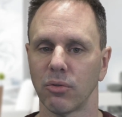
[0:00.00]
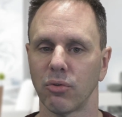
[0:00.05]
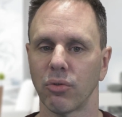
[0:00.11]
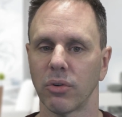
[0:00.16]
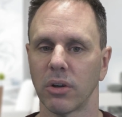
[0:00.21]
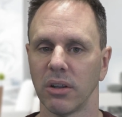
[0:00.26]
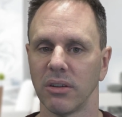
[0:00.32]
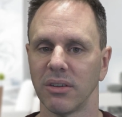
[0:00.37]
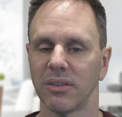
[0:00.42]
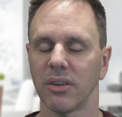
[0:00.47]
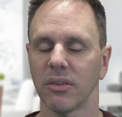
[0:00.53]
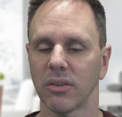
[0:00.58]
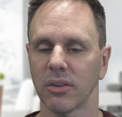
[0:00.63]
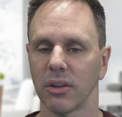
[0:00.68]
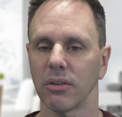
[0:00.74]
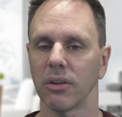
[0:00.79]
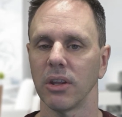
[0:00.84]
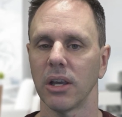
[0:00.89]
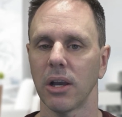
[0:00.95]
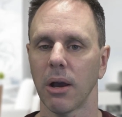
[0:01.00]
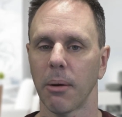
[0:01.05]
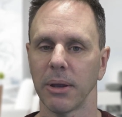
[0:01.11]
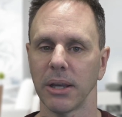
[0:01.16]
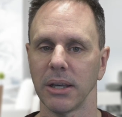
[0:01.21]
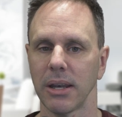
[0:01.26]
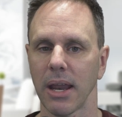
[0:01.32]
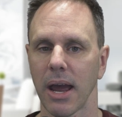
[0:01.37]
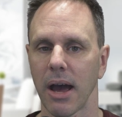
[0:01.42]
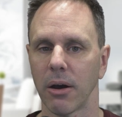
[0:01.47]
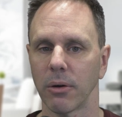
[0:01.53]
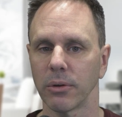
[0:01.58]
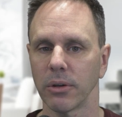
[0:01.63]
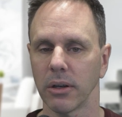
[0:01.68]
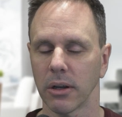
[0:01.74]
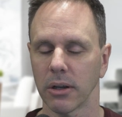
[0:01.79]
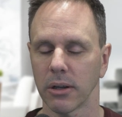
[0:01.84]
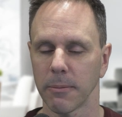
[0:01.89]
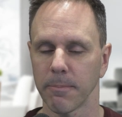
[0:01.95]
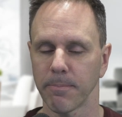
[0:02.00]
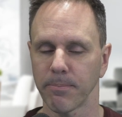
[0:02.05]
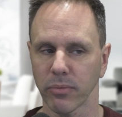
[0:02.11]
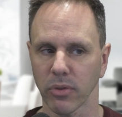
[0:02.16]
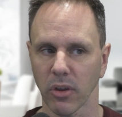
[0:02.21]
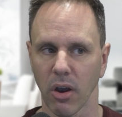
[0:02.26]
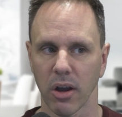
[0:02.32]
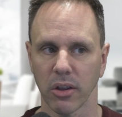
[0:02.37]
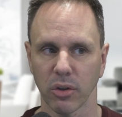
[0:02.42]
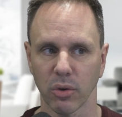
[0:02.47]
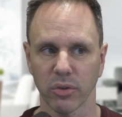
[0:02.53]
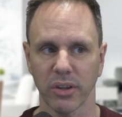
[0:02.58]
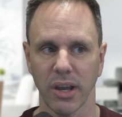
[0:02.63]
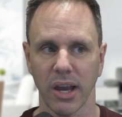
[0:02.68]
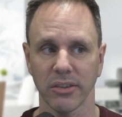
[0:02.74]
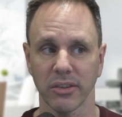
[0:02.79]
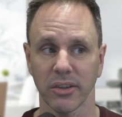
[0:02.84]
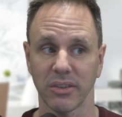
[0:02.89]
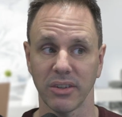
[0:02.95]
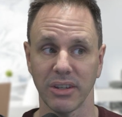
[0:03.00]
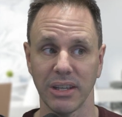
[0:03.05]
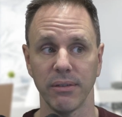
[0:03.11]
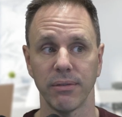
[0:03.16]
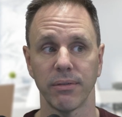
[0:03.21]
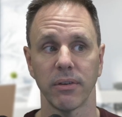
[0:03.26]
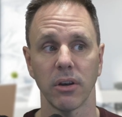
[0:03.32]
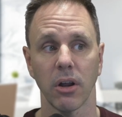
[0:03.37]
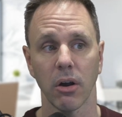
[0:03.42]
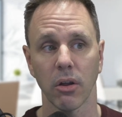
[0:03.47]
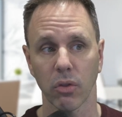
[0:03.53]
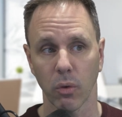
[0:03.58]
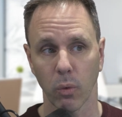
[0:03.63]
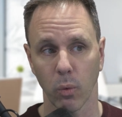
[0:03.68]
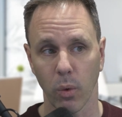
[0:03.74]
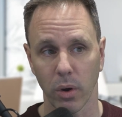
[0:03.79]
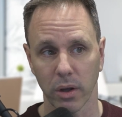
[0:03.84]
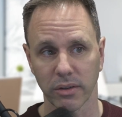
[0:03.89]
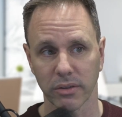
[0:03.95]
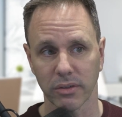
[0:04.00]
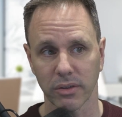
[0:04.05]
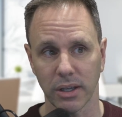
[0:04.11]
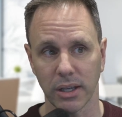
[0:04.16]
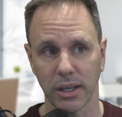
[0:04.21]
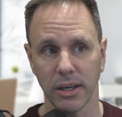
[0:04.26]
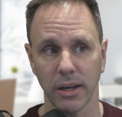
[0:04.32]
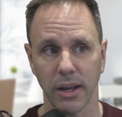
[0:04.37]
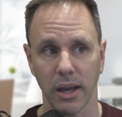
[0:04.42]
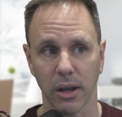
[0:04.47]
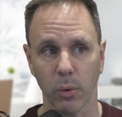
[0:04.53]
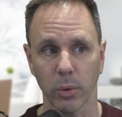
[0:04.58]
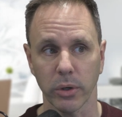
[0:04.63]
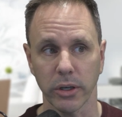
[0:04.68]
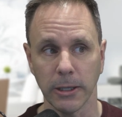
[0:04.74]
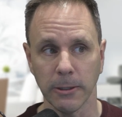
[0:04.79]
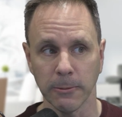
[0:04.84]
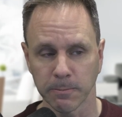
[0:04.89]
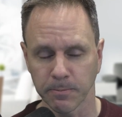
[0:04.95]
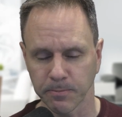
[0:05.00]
consistently coming down on those assets, even on the ones in equity.